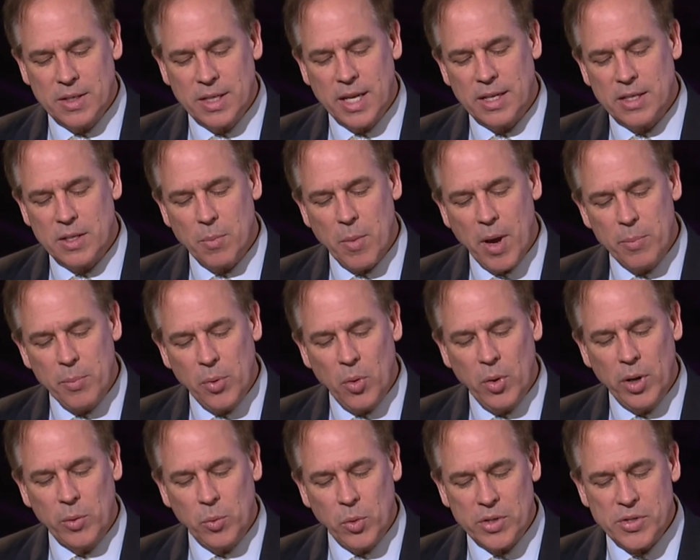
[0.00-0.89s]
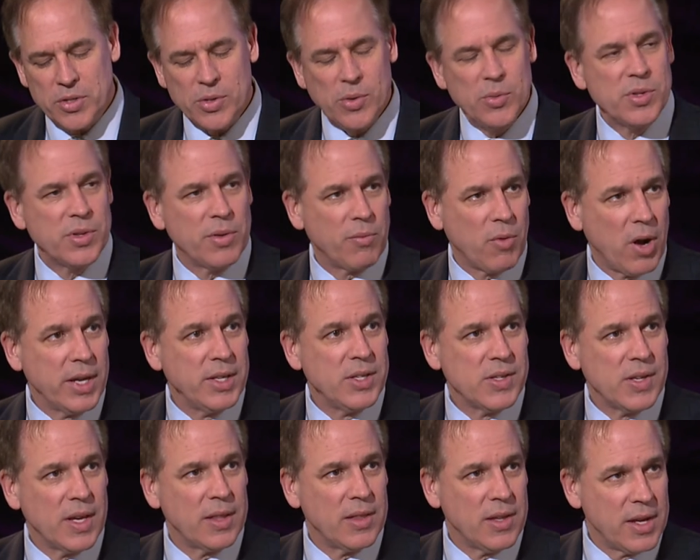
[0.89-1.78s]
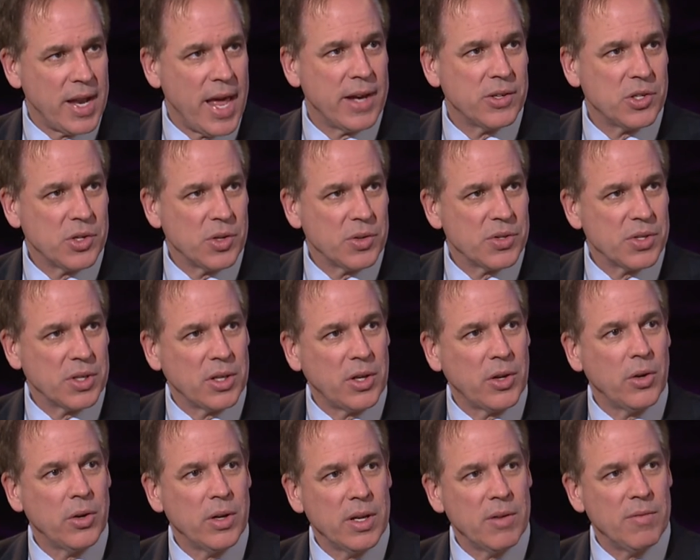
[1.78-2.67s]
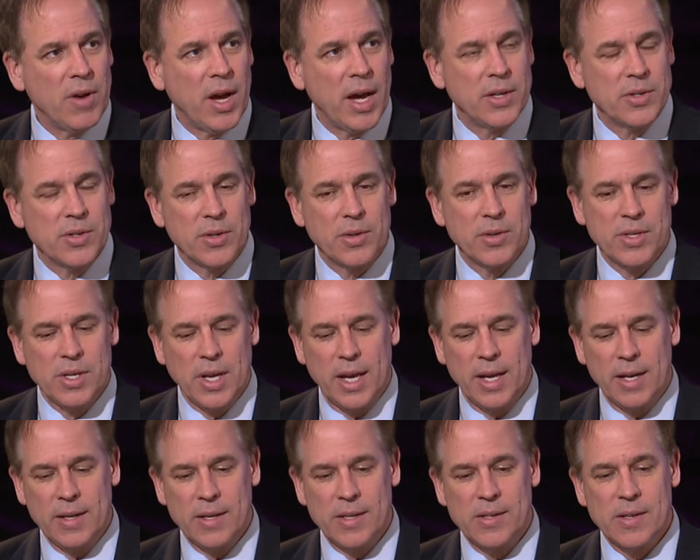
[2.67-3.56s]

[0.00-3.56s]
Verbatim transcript: to get to my point, what Susan Rice said, the national security advisor said,